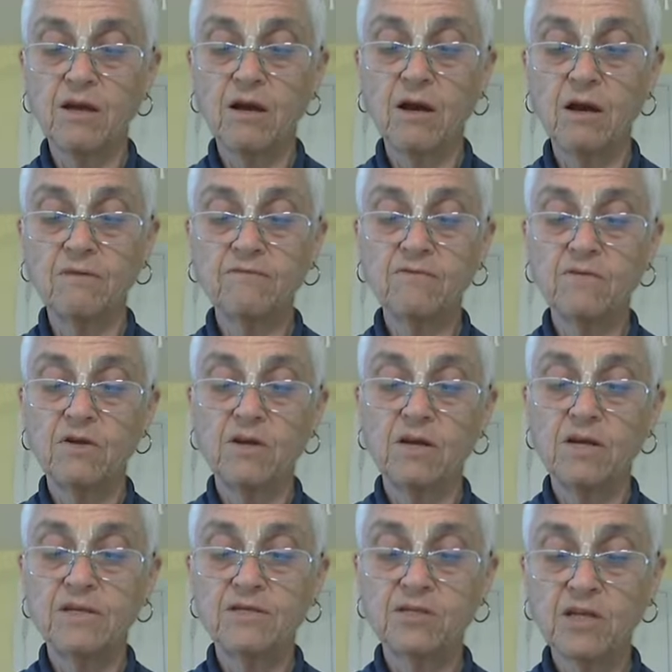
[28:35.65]
of
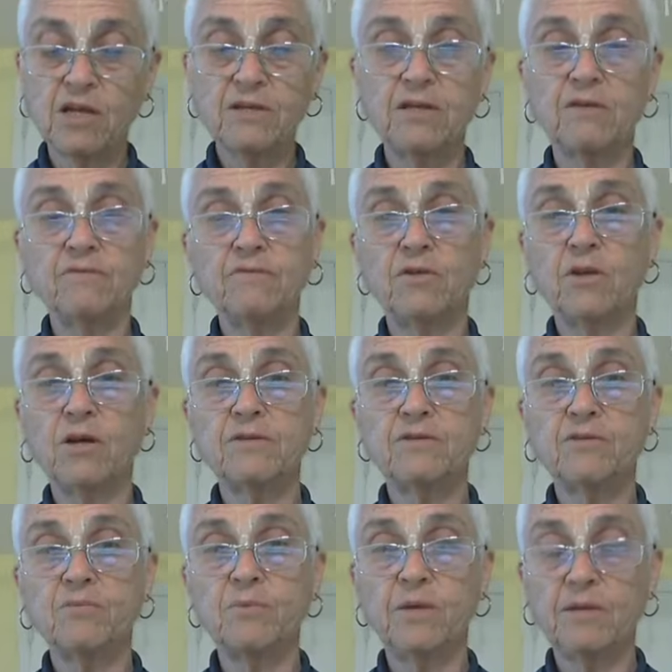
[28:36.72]
Sankhya
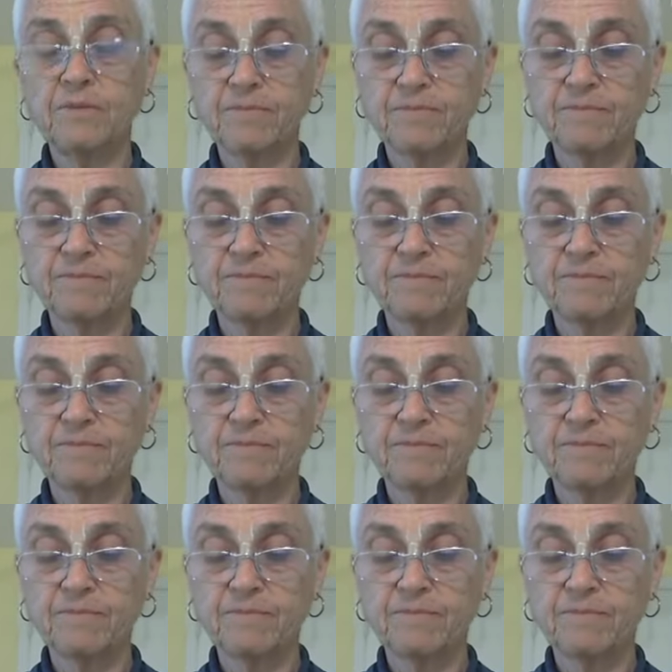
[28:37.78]
philosophy.